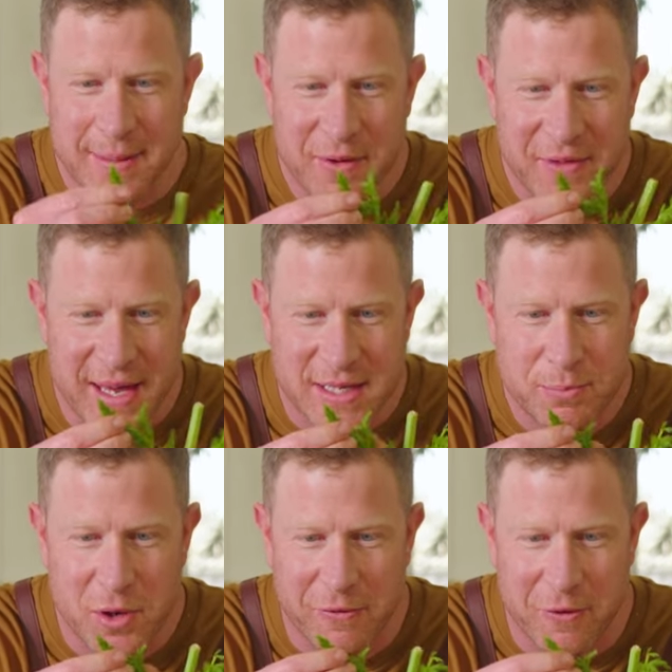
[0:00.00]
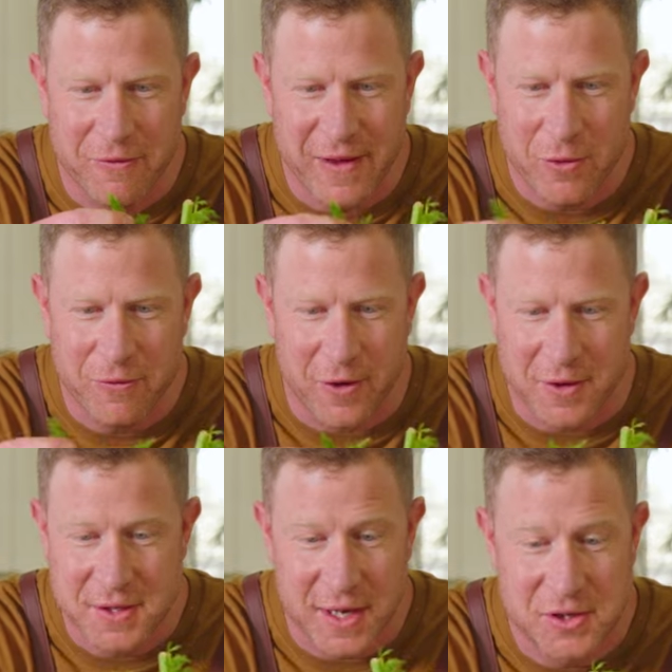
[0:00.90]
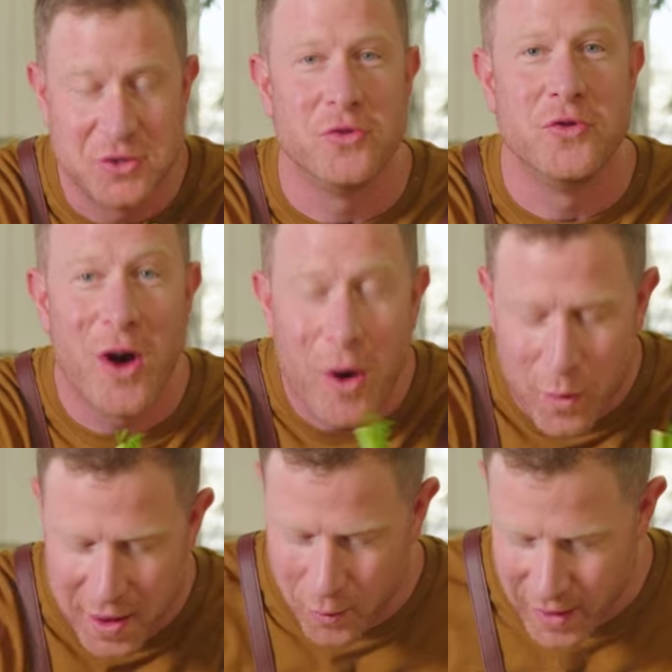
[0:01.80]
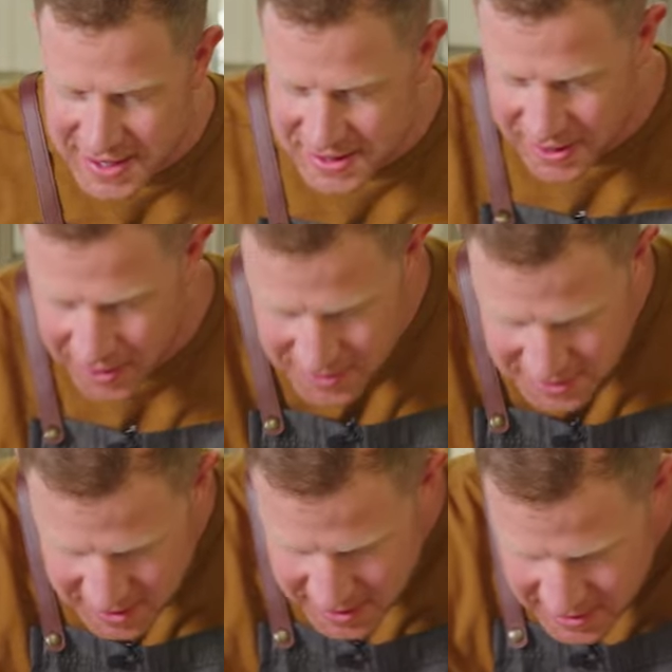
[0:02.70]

some of these beautiful fennel fronds. I do not want to waste those.